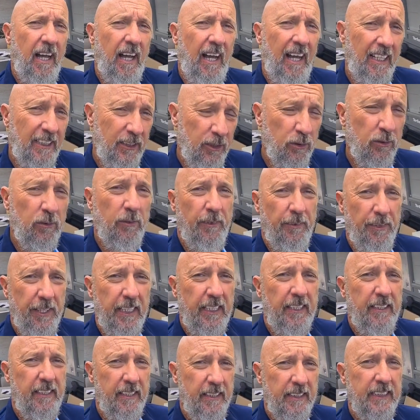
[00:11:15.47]
I don't
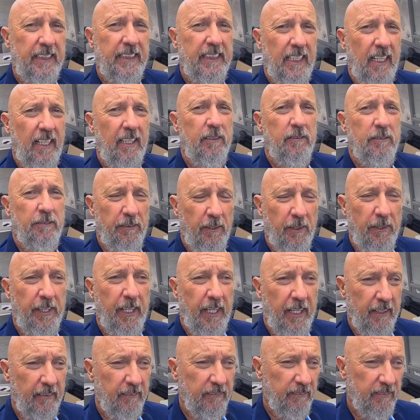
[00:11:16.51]
think they're designed for
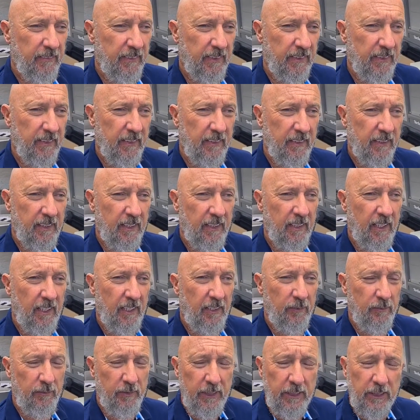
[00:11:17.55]
that.
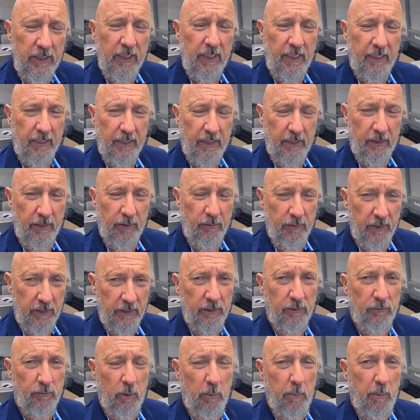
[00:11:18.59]
Originally, the
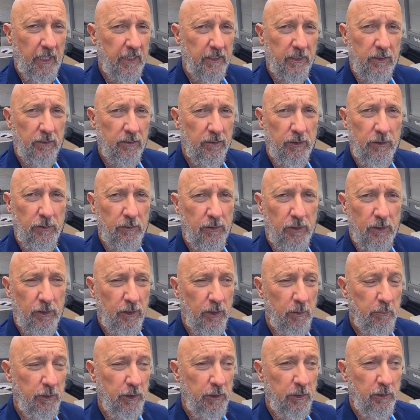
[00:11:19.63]
original Webastos used to
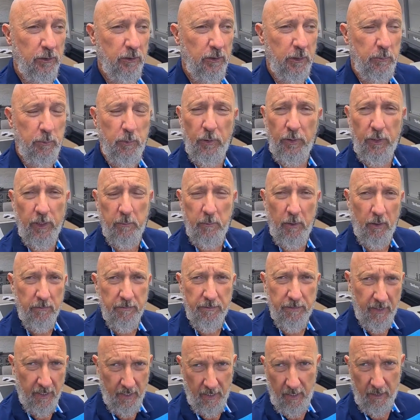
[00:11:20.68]
come and you could only put them on
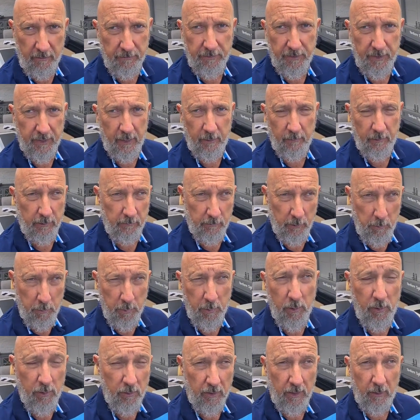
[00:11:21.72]
for half an hour. They were
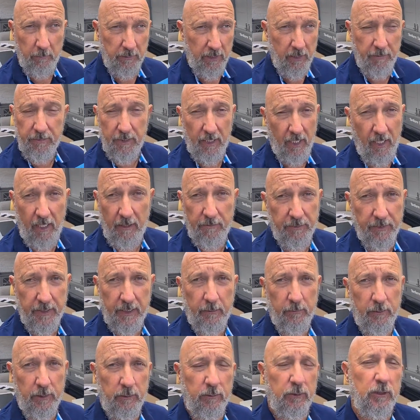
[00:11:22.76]
programmed. After half an
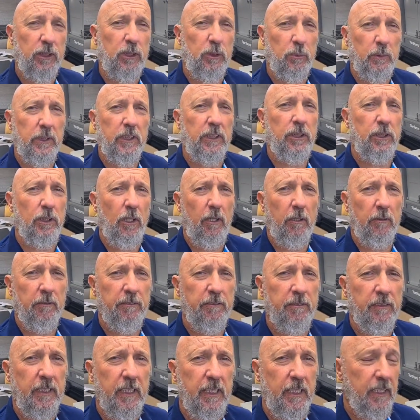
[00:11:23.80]
hour they would switch
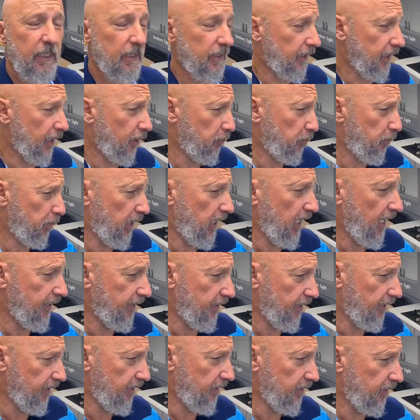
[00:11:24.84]
off. Now
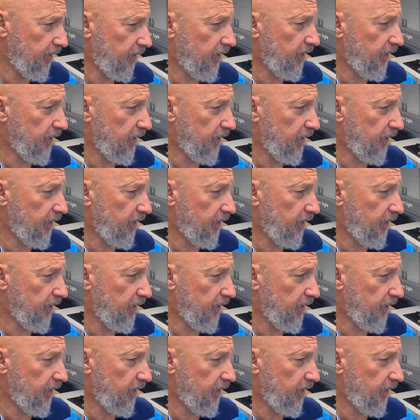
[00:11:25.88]
Planner,